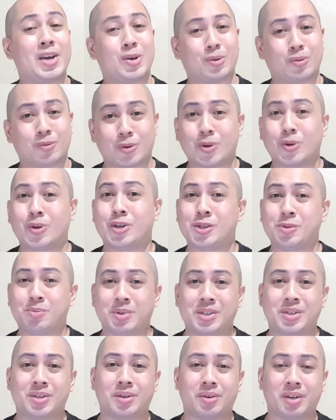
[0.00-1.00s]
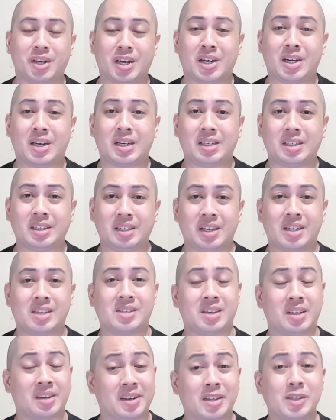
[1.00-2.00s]
of course, Mr. Riyad. Yes,
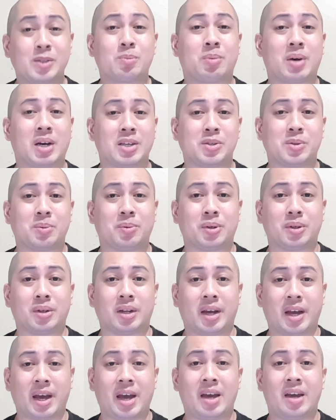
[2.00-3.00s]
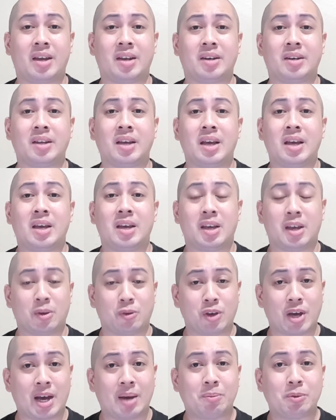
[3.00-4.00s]
it is possible. And if
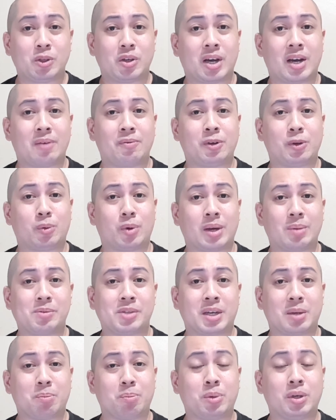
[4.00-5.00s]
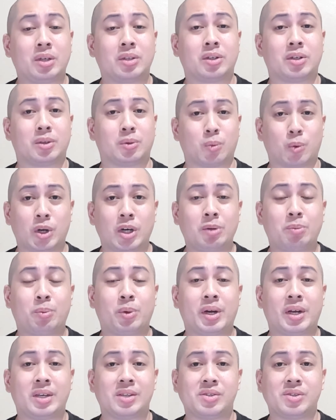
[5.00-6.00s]
you happen to have your website built on
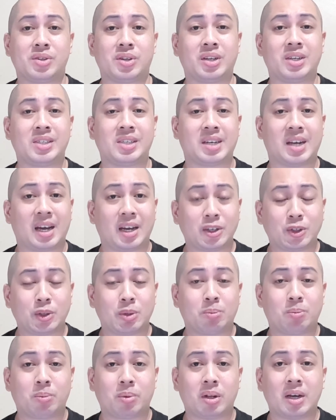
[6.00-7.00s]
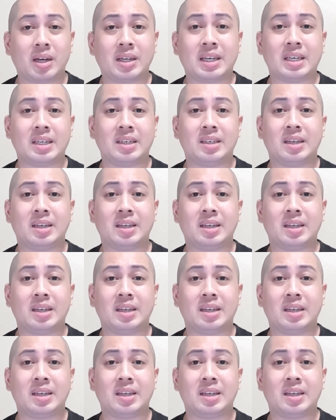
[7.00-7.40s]
WordPress, there is an actual plugin,